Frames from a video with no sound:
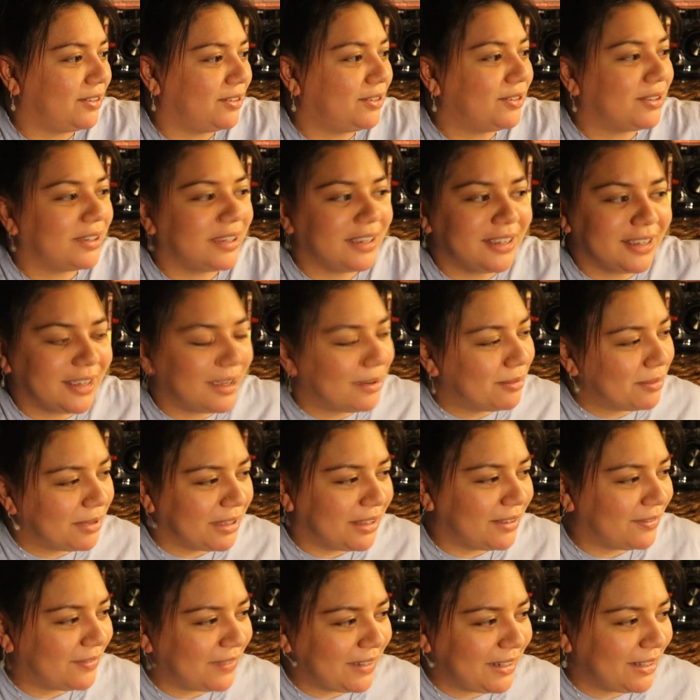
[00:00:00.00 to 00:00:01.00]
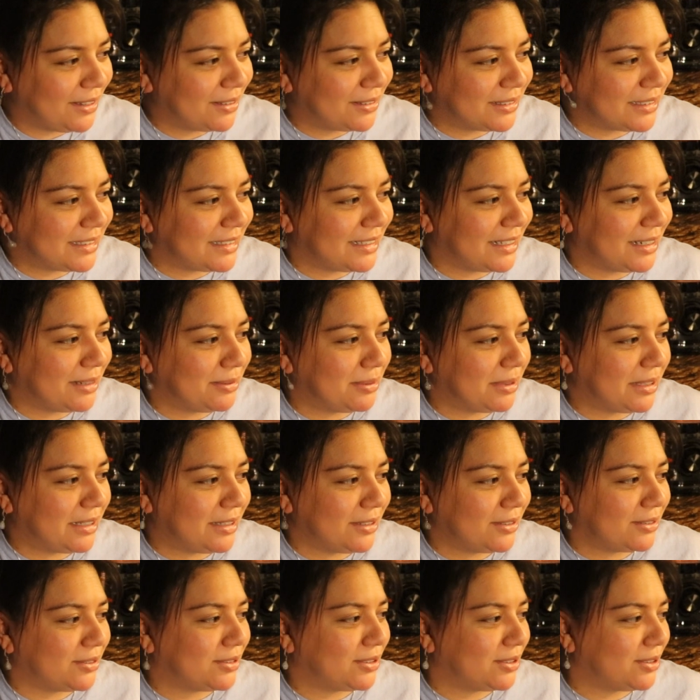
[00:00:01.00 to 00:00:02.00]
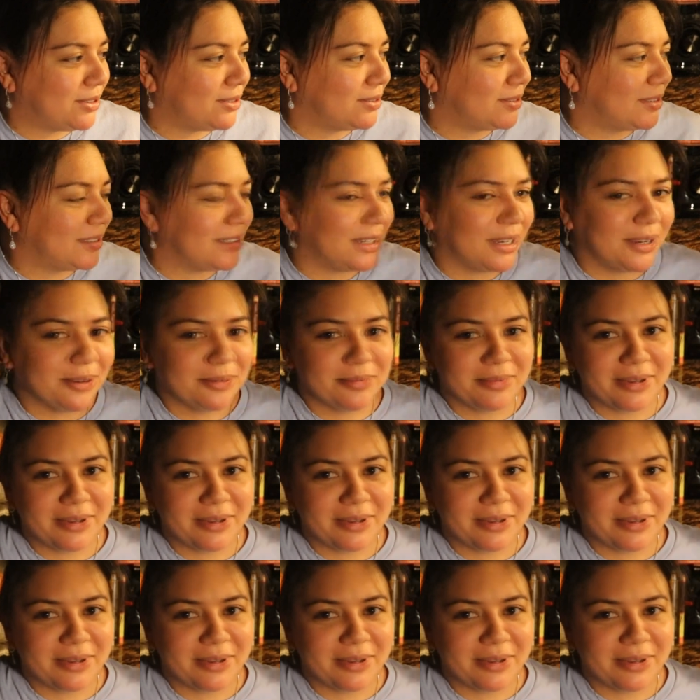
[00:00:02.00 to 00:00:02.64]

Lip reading: You can come in the video, it's not a big deal, just don't scare